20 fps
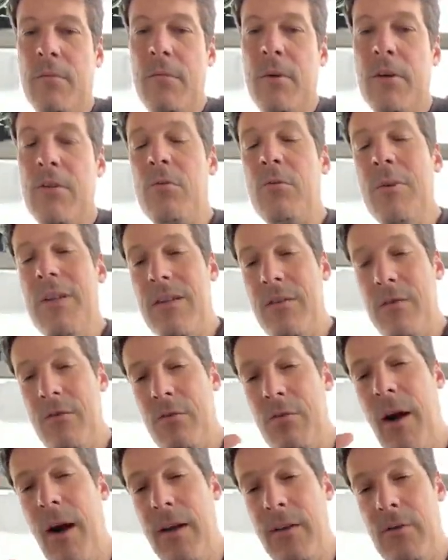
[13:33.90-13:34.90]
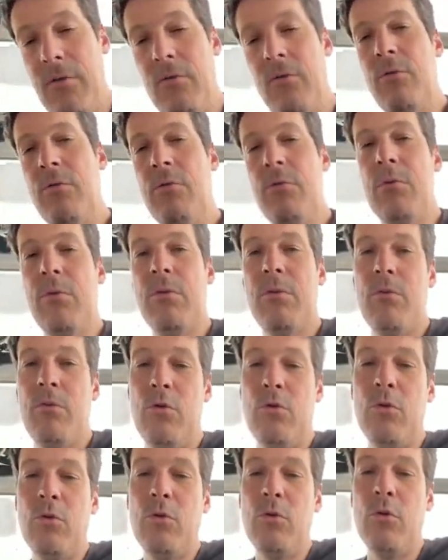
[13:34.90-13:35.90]
but we try to
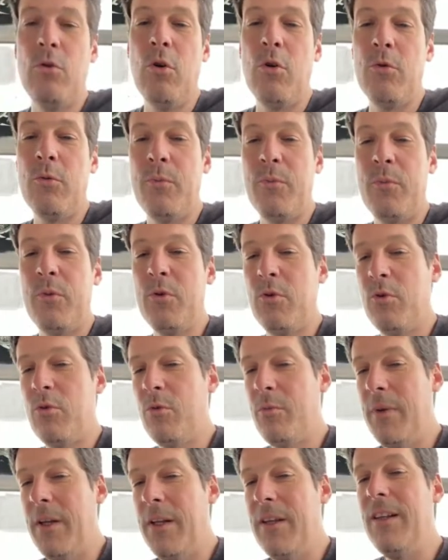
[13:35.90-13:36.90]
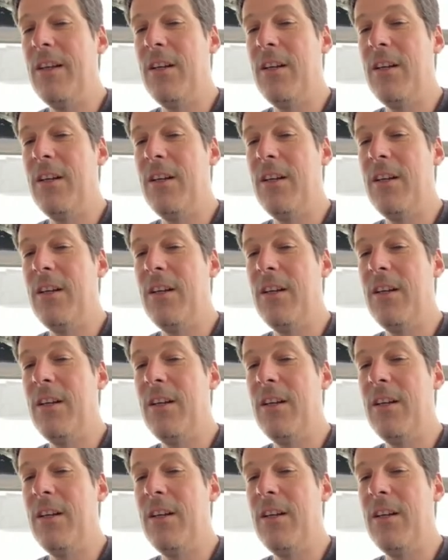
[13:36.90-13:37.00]
to don't put too many